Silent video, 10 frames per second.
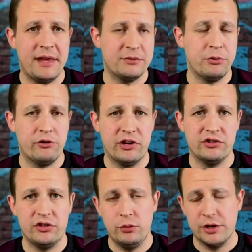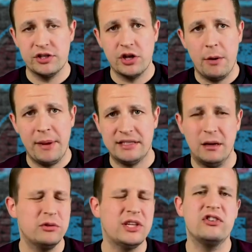That's progression. You want to start mixing.
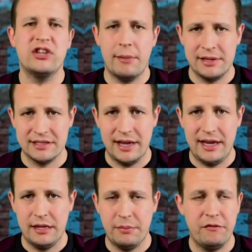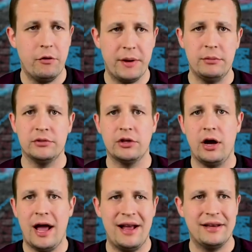I'm not saying Champions League before people
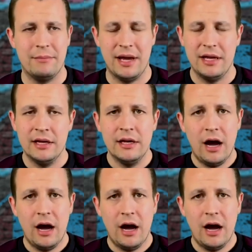start hounding me.